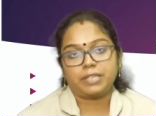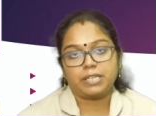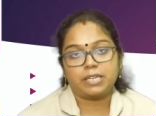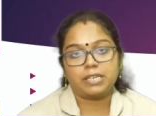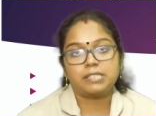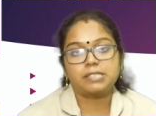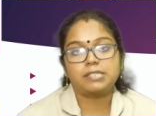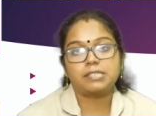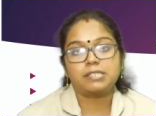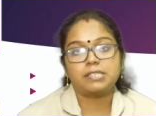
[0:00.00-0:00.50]

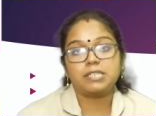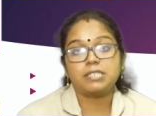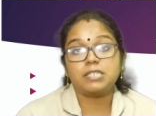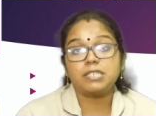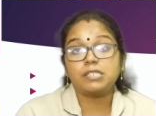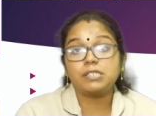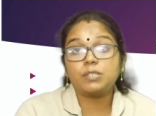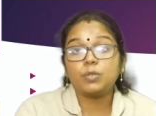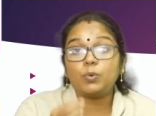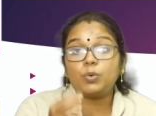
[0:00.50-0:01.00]
Yes, it
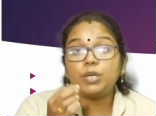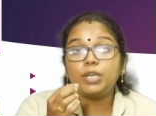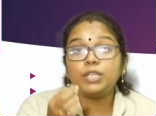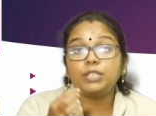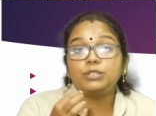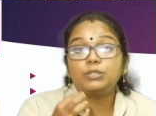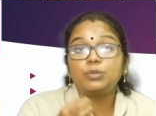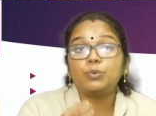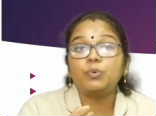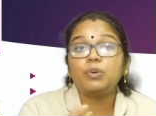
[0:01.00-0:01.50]
is
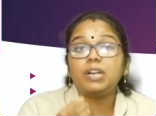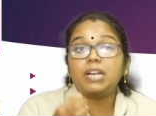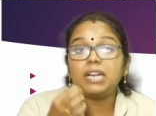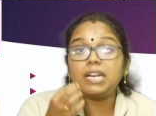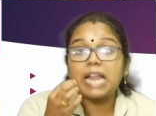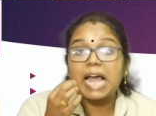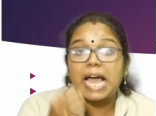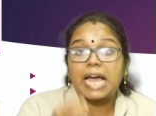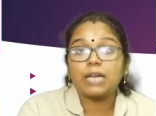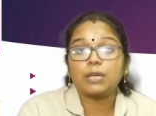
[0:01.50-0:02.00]
only
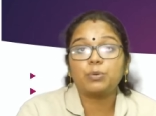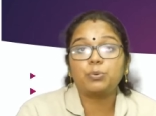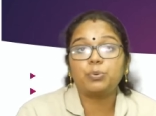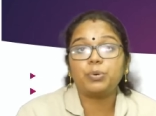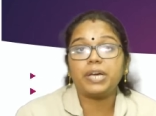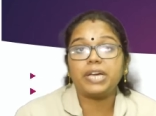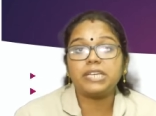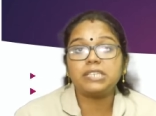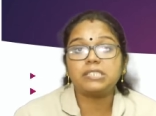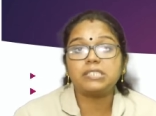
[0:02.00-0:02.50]
through
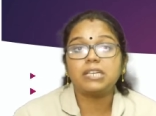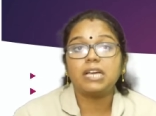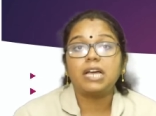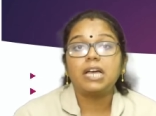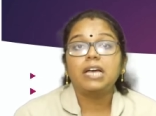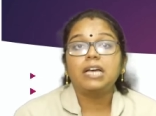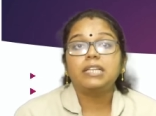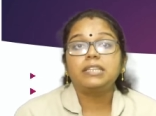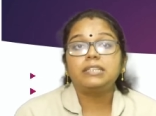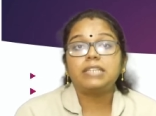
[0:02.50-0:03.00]
language
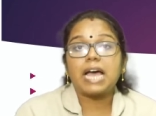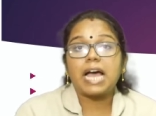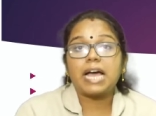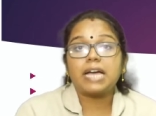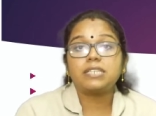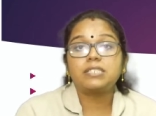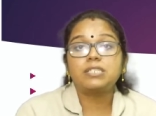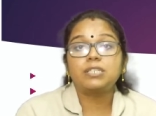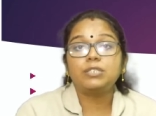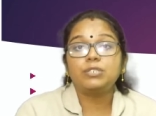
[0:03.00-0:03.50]

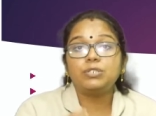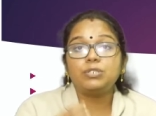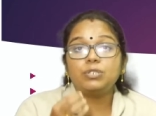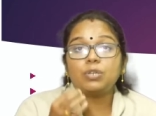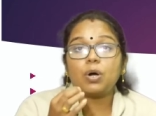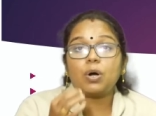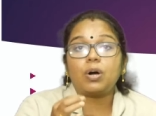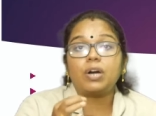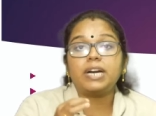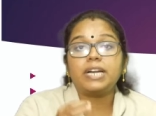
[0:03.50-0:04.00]
that
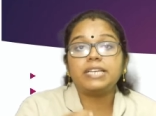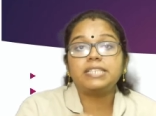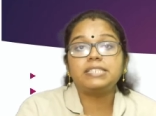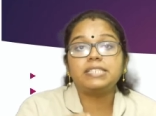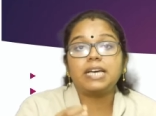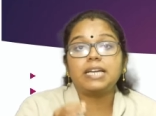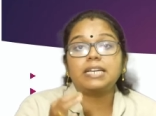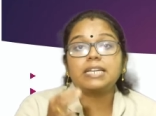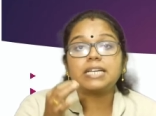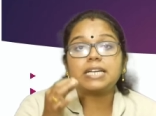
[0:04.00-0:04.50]
knowledge
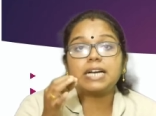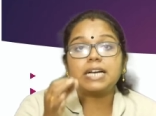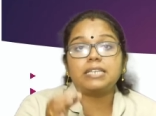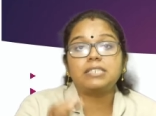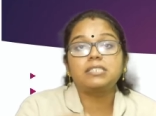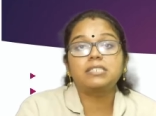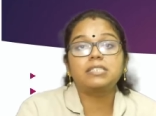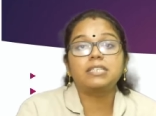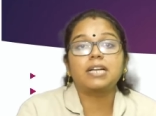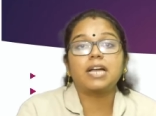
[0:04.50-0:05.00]
and
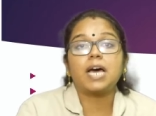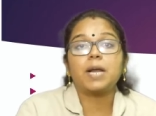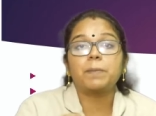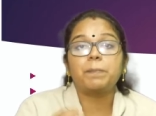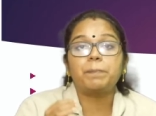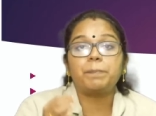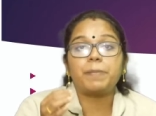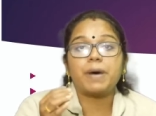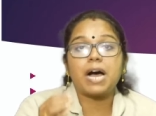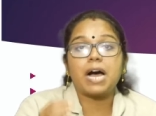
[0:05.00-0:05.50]
culture are
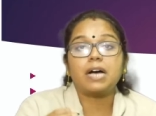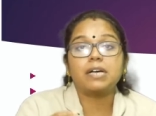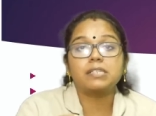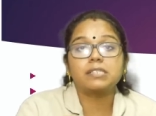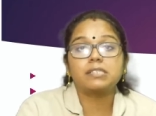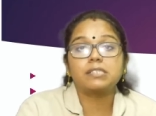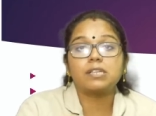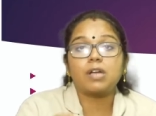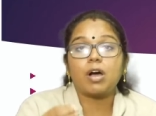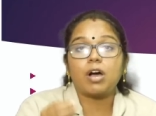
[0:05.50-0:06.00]

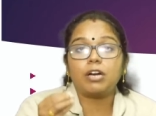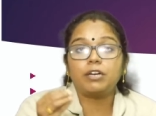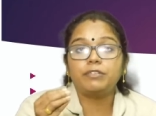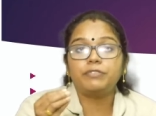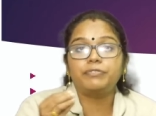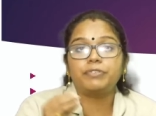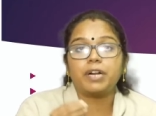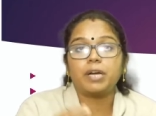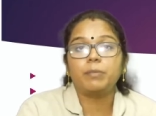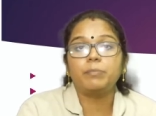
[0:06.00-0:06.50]
passed on
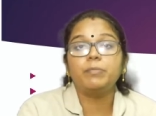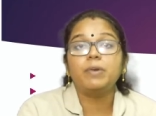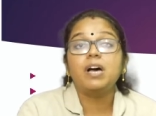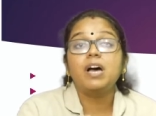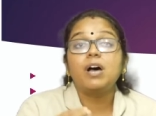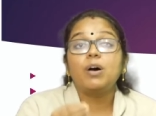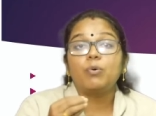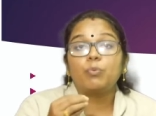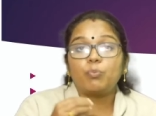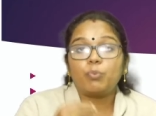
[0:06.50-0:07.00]
from
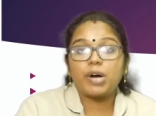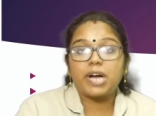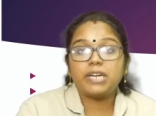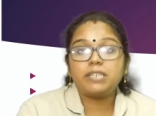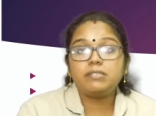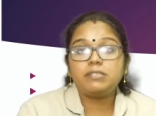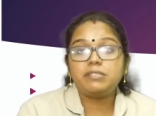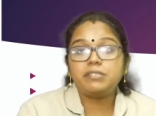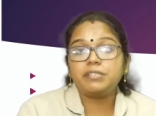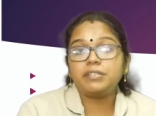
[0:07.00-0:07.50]

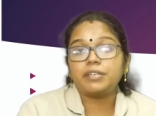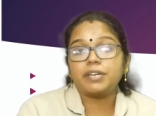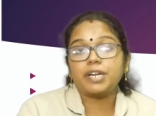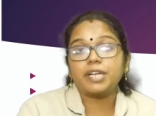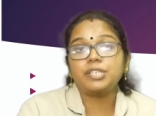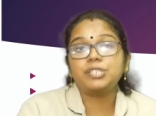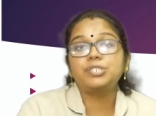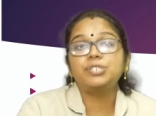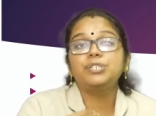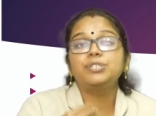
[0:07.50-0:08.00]
one
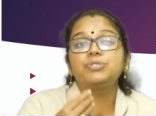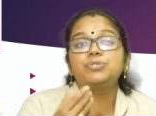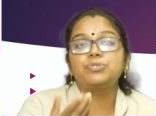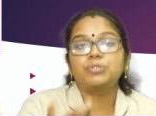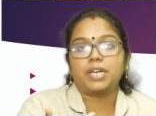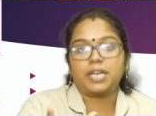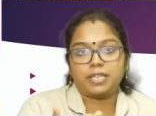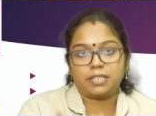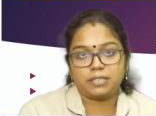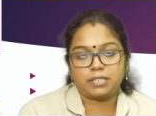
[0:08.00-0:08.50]
generation
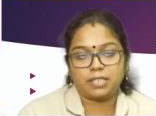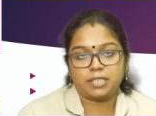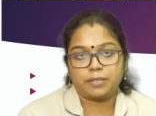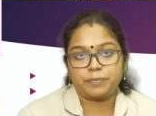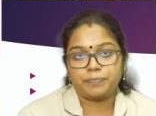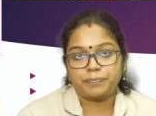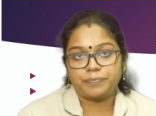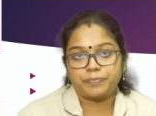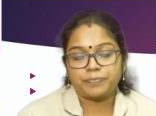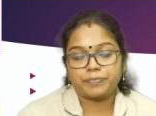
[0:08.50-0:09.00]
to another.